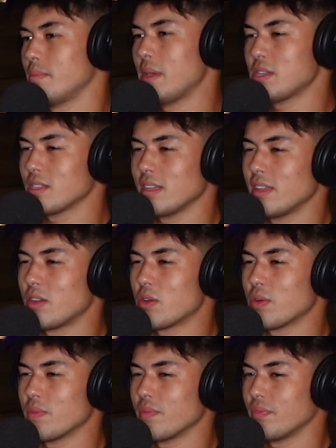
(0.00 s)
Basically,
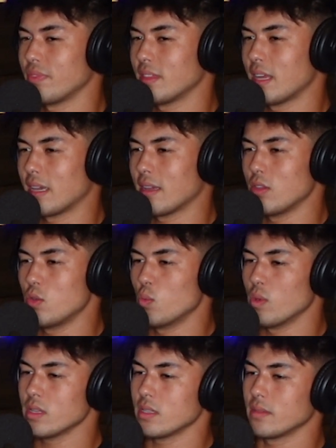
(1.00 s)
like
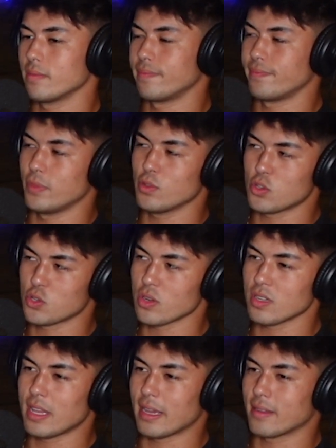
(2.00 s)
there's a
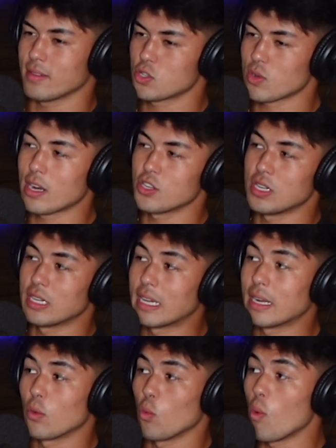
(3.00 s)
certain like strategy into
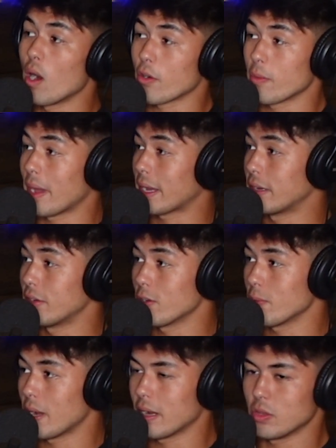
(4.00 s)
getting water back into
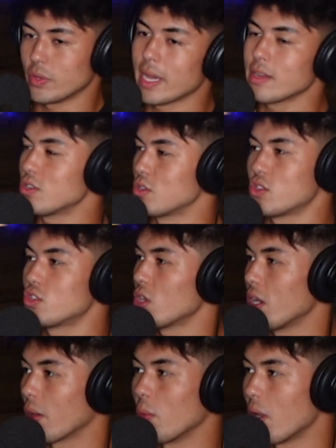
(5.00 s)
your body. You can't just
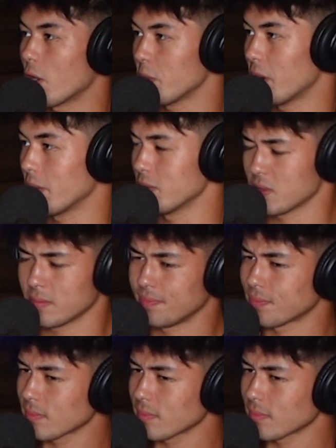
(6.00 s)
chug water bottles.